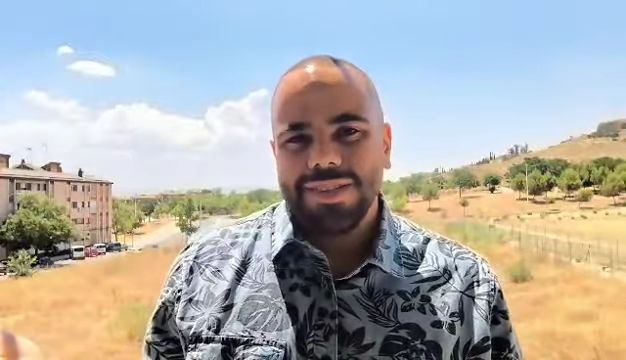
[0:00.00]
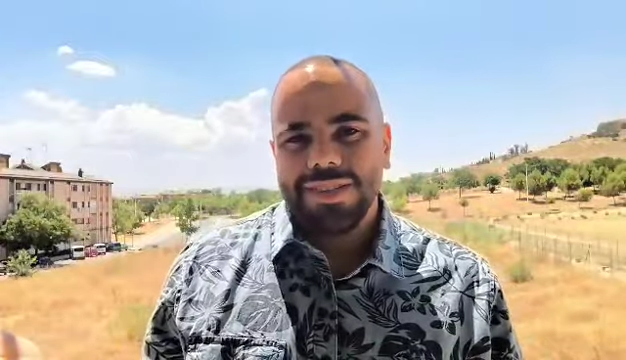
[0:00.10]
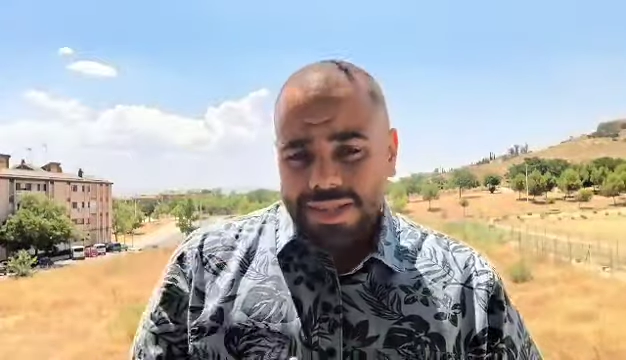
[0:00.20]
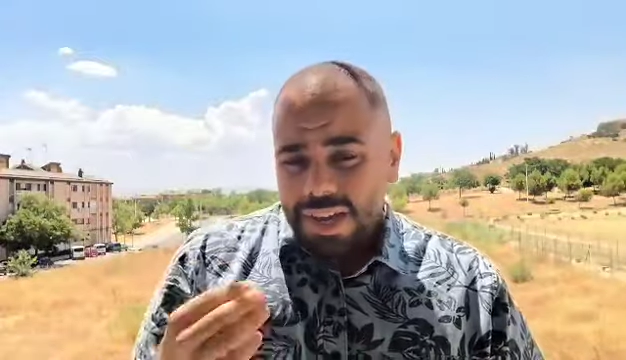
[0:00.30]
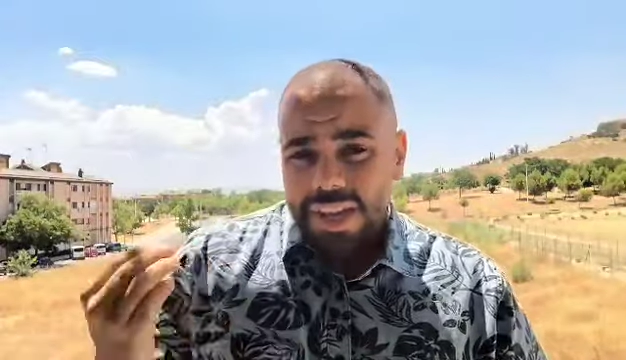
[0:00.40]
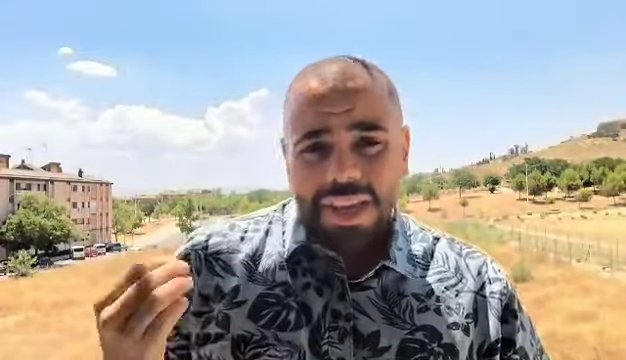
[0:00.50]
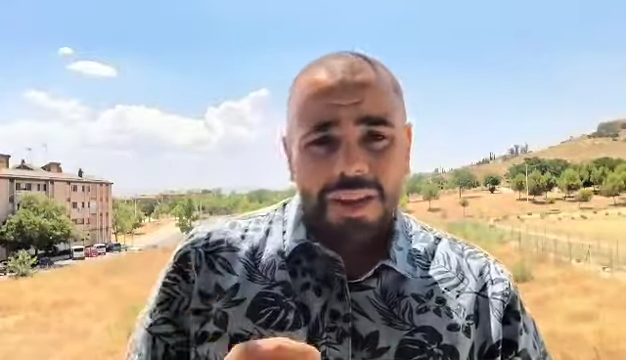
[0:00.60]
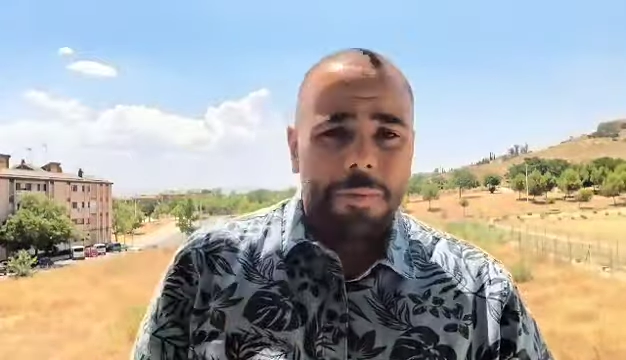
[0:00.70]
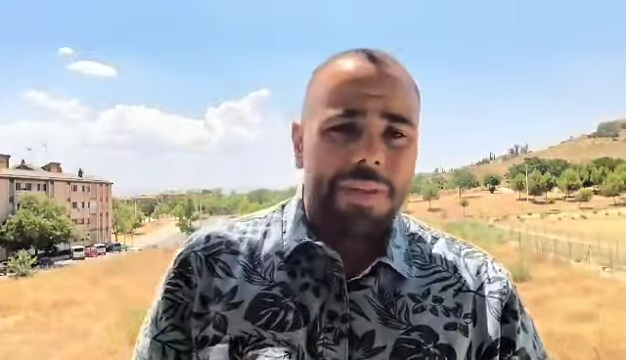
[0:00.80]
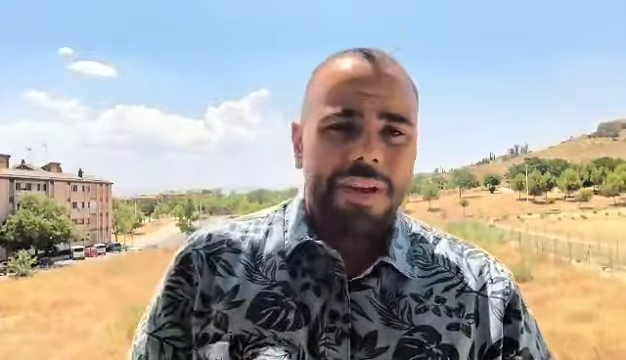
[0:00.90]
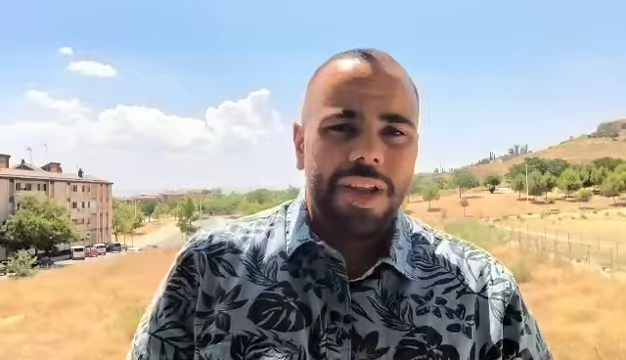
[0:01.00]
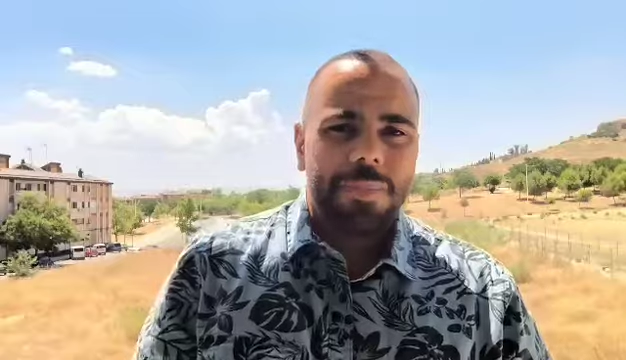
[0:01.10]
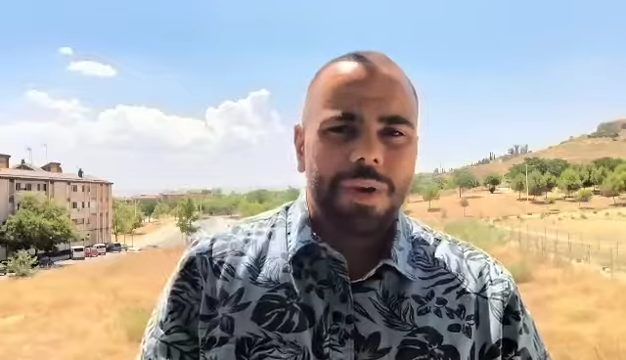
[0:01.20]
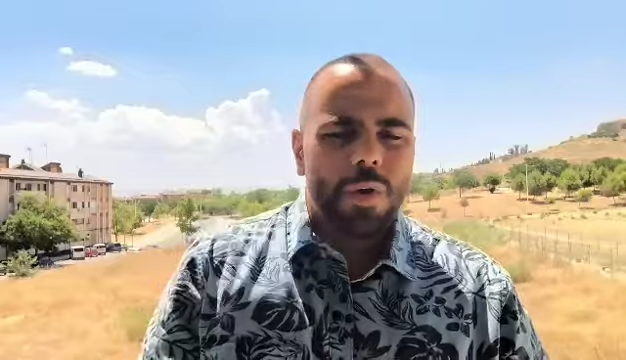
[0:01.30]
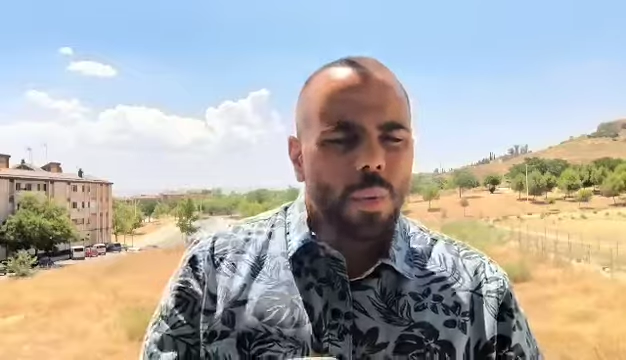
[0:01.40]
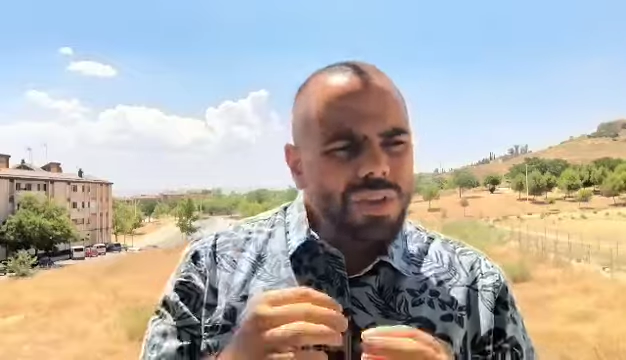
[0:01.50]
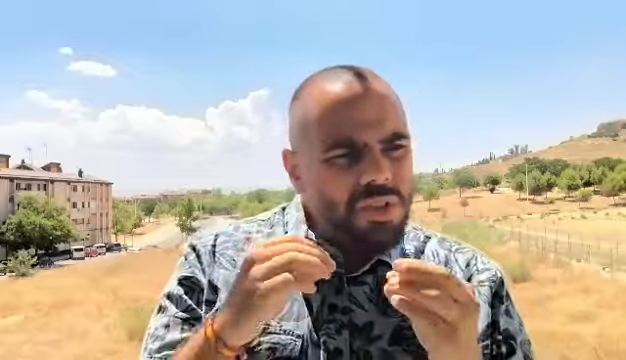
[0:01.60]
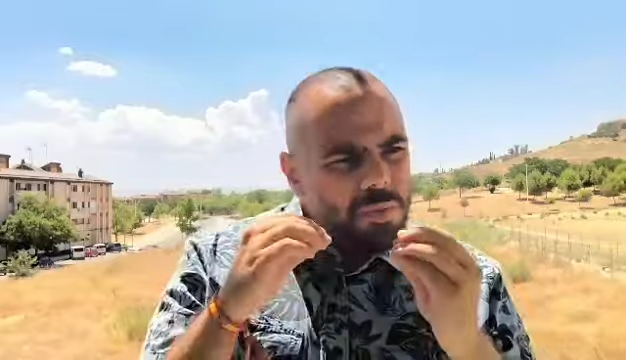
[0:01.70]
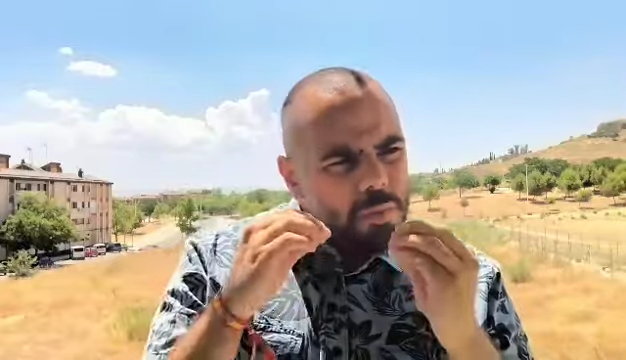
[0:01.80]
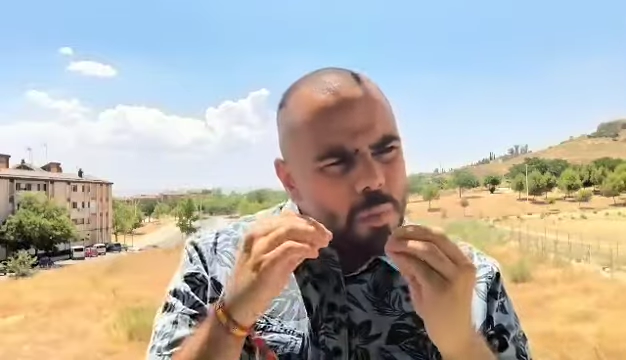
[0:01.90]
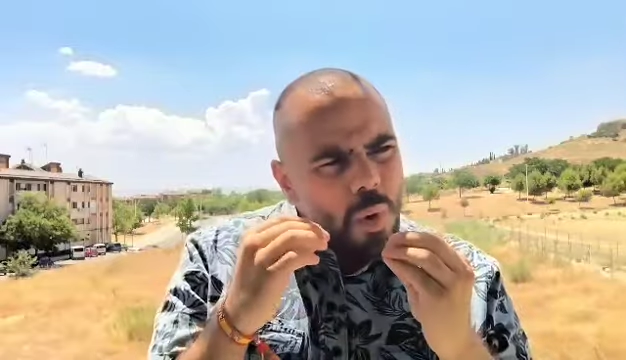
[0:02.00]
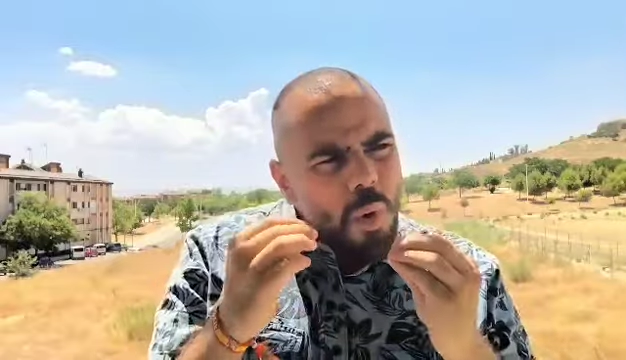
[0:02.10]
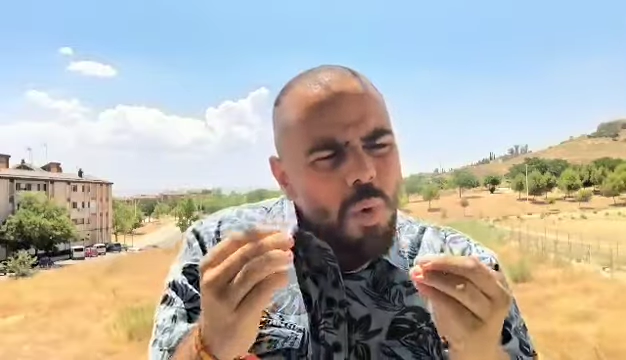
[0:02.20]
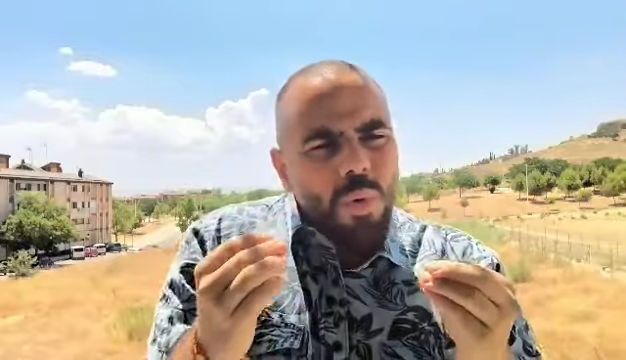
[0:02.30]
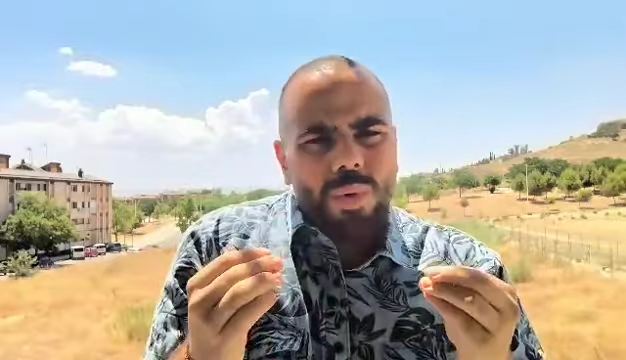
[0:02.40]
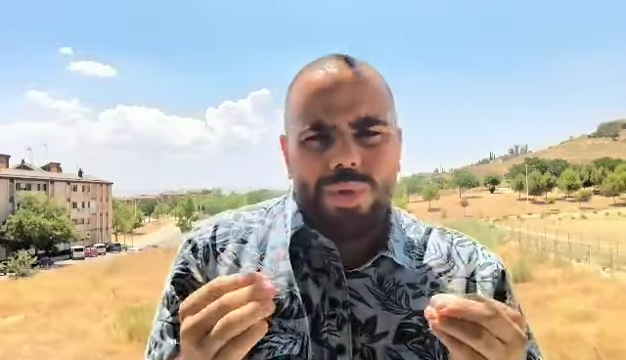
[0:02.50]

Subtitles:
Studying at Bait al-Hikmah was more